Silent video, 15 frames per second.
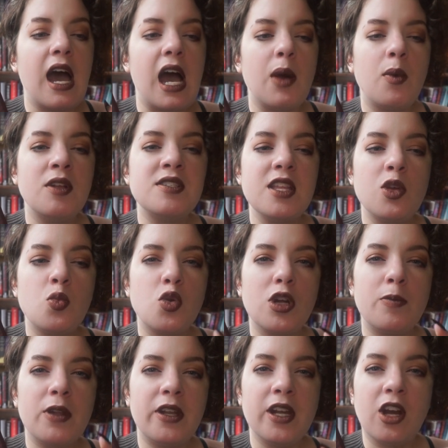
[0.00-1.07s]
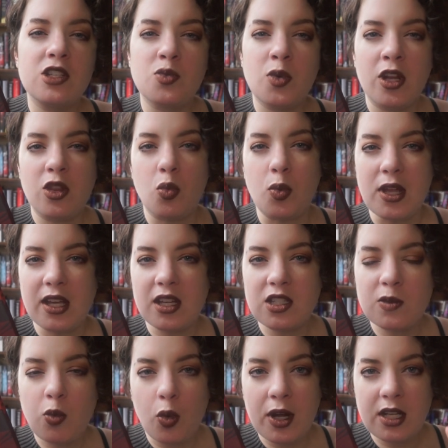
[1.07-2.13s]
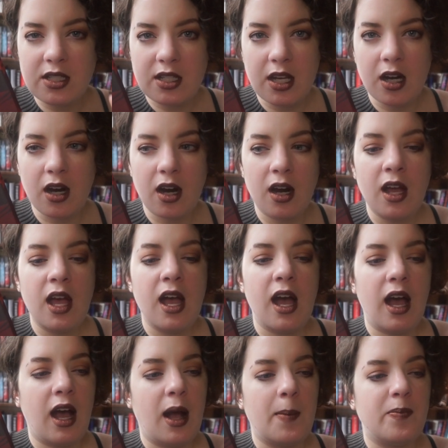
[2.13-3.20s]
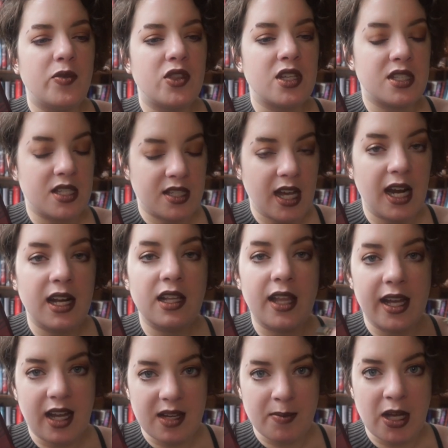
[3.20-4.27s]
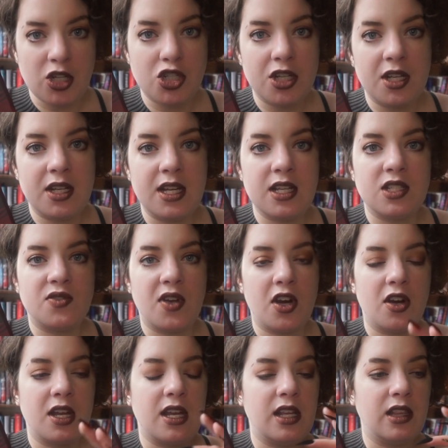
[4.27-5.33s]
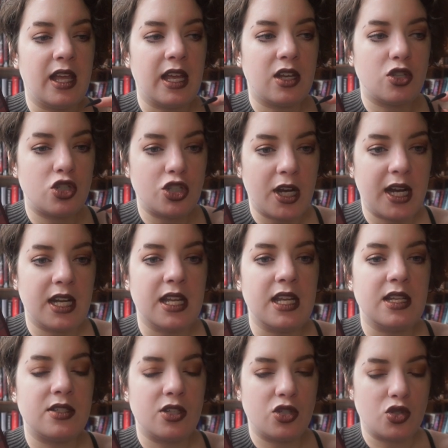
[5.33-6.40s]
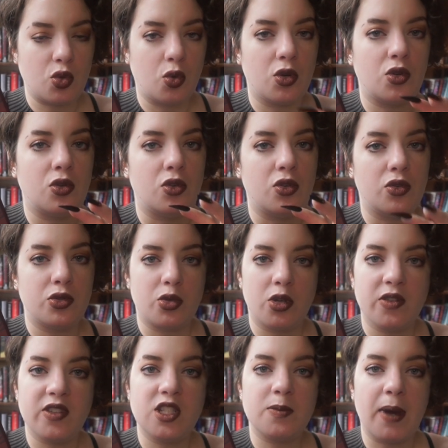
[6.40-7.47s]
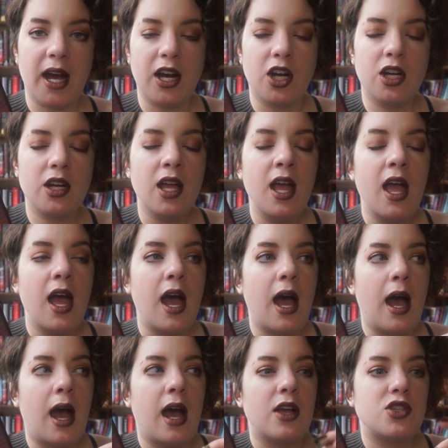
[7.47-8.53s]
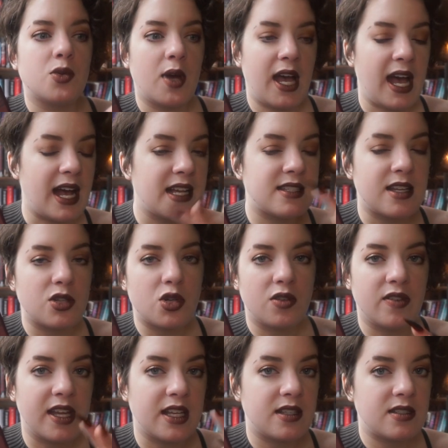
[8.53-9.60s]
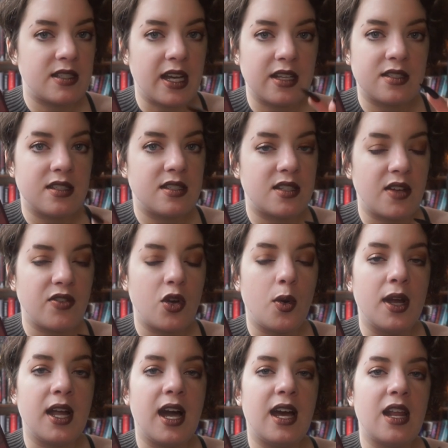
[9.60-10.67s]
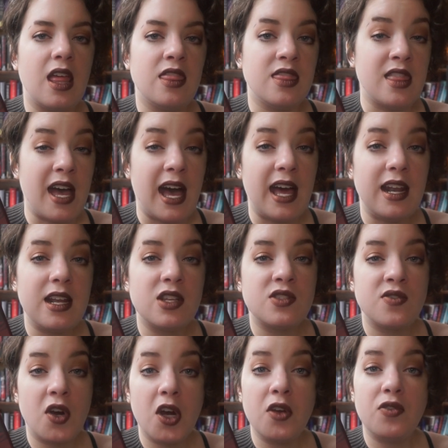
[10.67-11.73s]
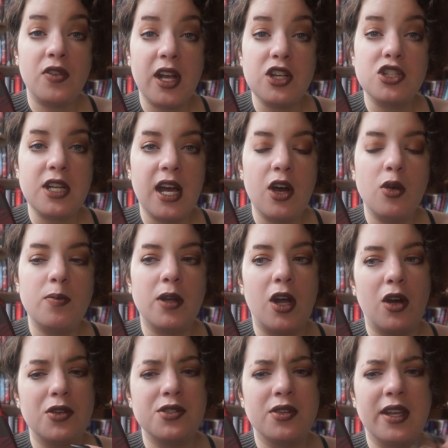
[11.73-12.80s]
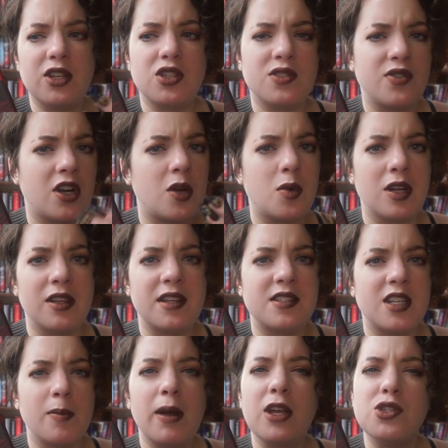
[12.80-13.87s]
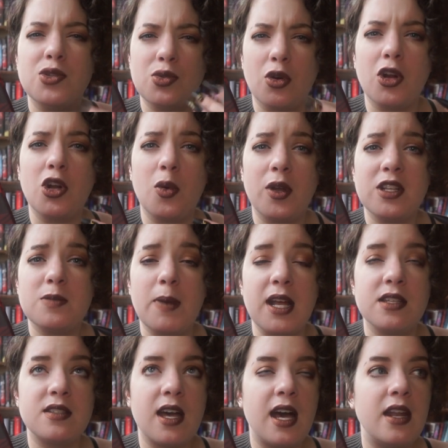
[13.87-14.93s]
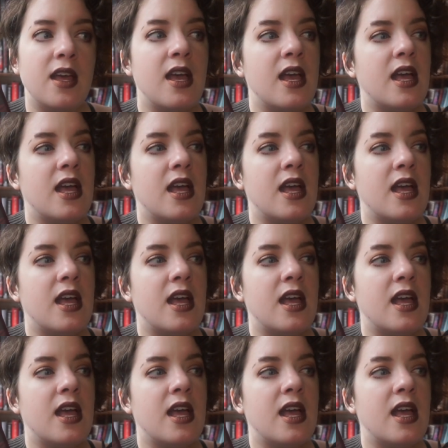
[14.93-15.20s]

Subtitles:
I would say the world building is one of the weakest points here. The society, like I mentioned, is very like Chinese historical sort of inspired, so it has that sort of like sexist stuff going on, and that is very fleshed out, but also like just very realistic because you sort of know what it's based on.